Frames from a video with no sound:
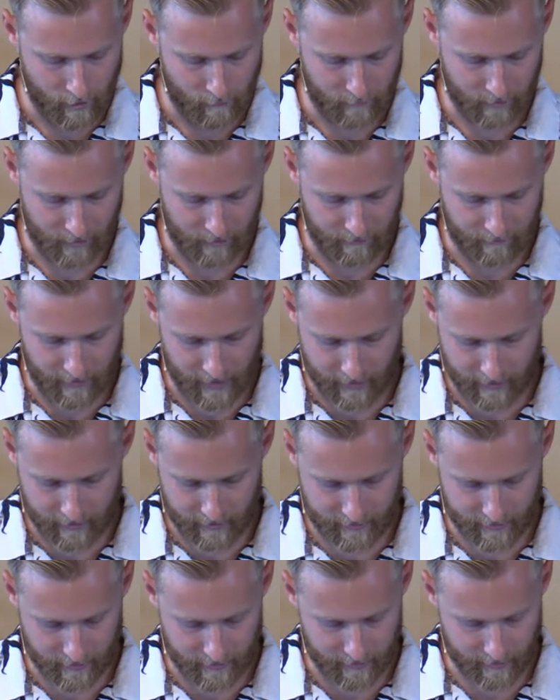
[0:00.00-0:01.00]
But the father
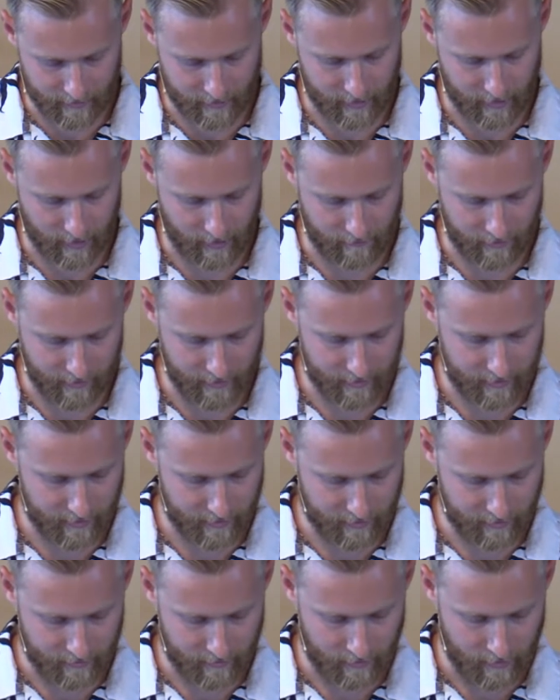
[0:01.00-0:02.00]
said to his servants,